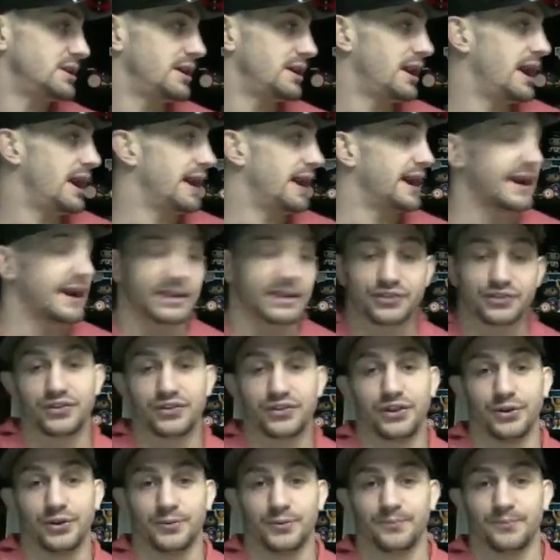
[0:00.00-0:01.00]
I got this for you.
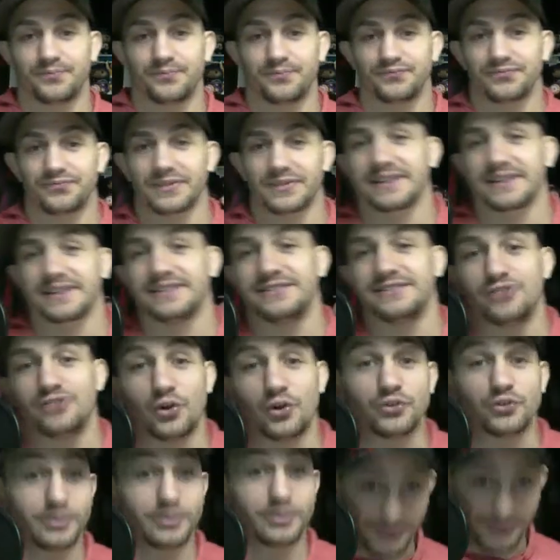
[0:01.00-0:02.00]
Because he's always
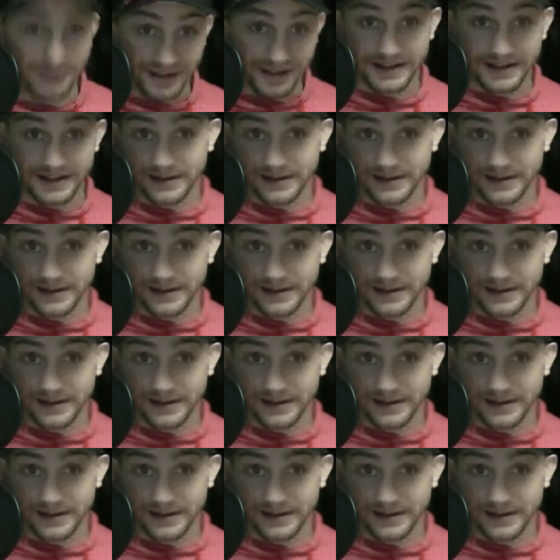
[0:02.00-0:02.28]
complaining.